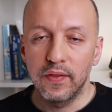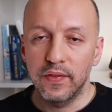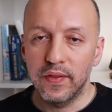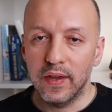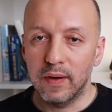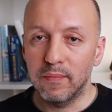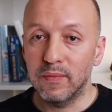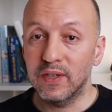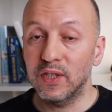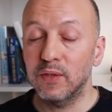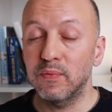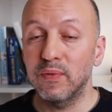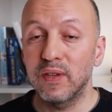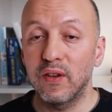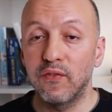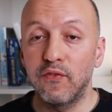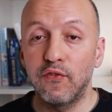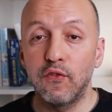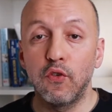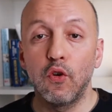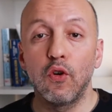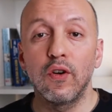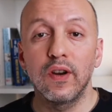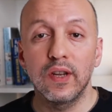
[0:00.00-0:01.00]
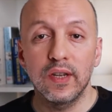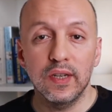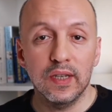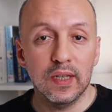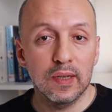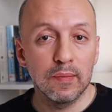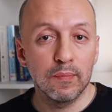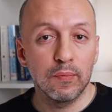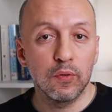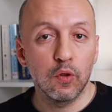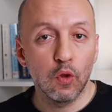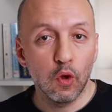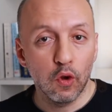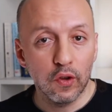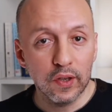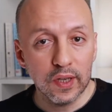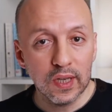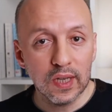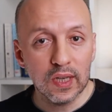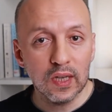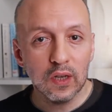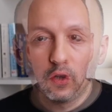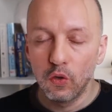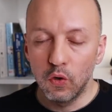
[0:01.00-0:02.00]
There must be a foreign
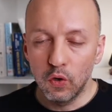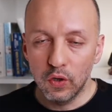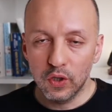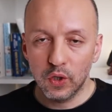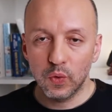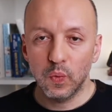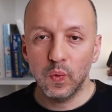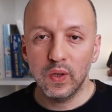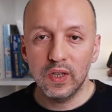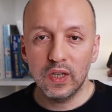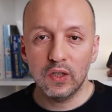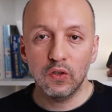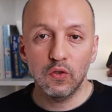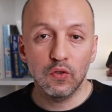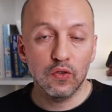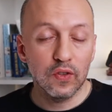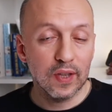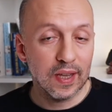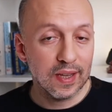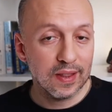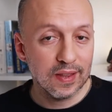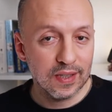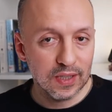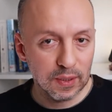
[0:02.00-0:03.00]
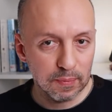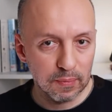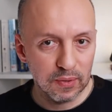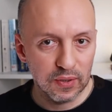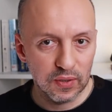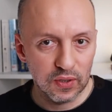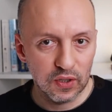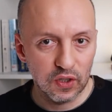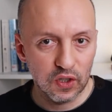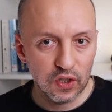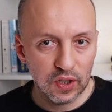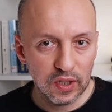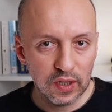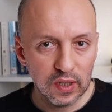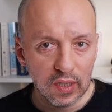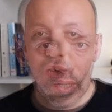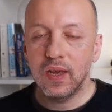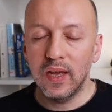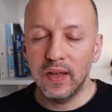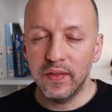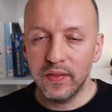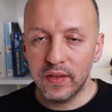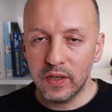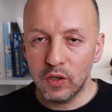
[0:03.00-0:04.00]
employee who is willing to take this position,
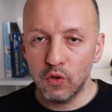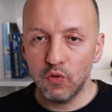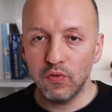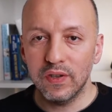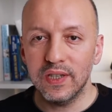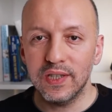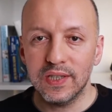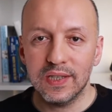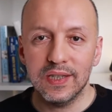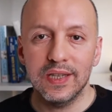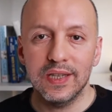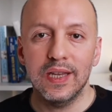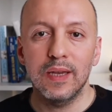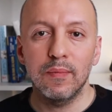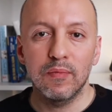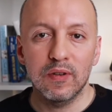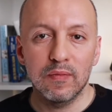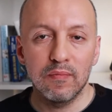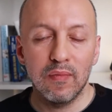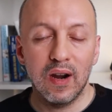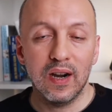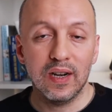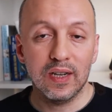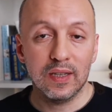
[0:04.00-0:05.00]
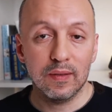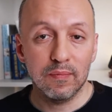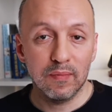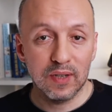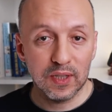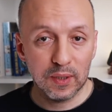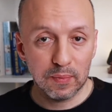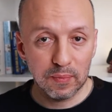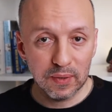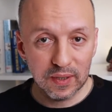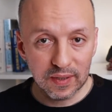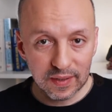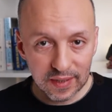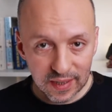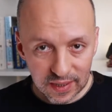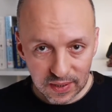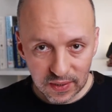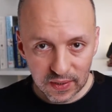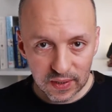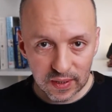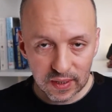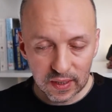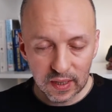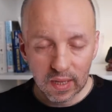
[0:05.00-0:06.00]
and the US labor market must be
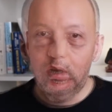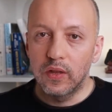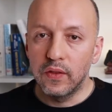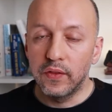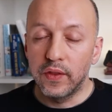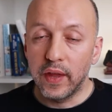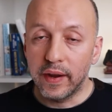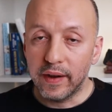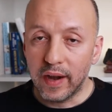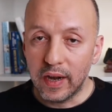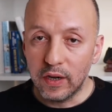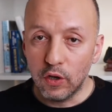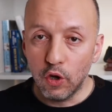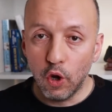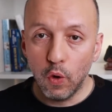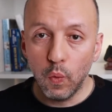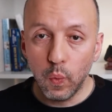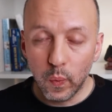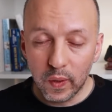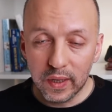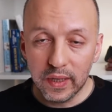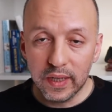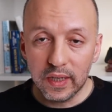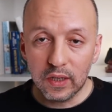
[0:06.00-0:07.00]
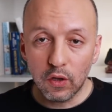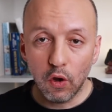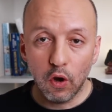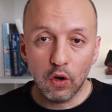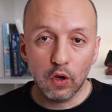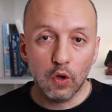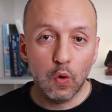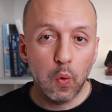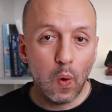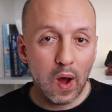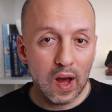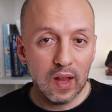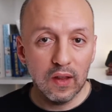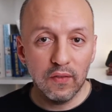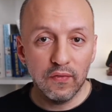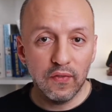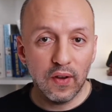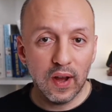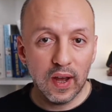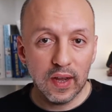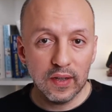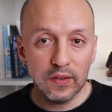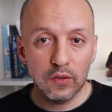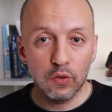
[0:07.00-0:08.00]
tested. There are no willing or
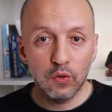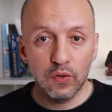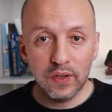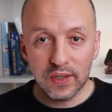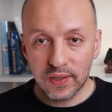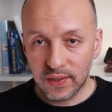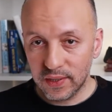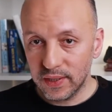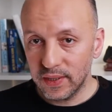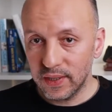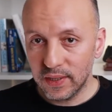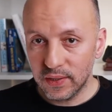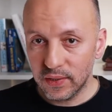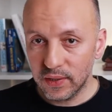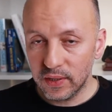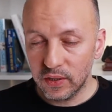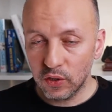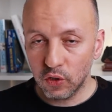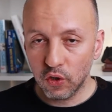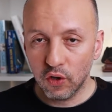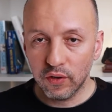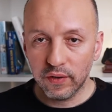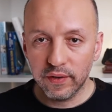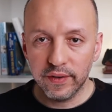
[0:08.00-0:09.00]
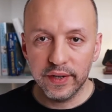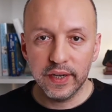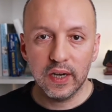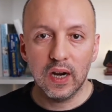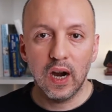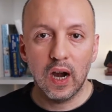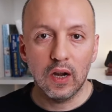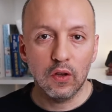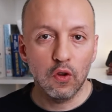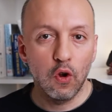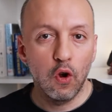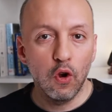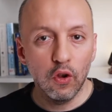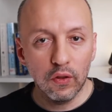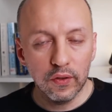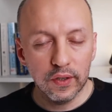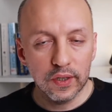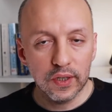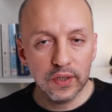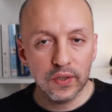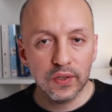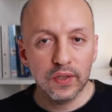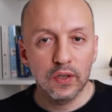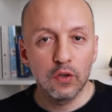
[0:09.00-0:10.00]
qualified US citizens or green card
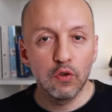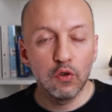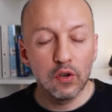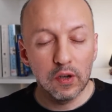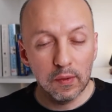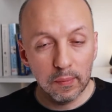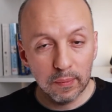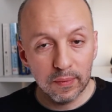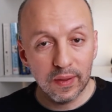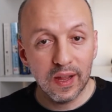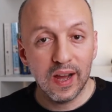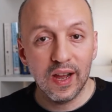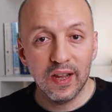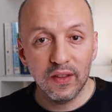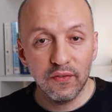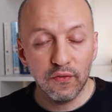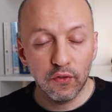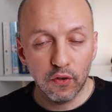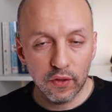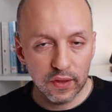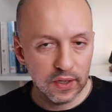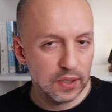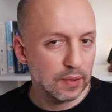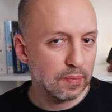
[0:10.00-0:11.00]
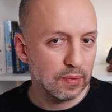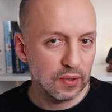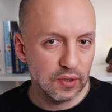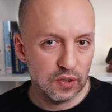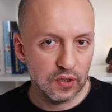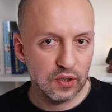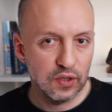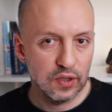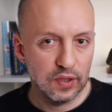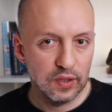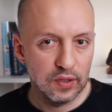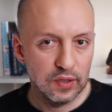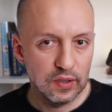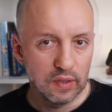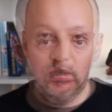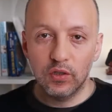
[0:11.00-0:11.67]
holders who applied for this position.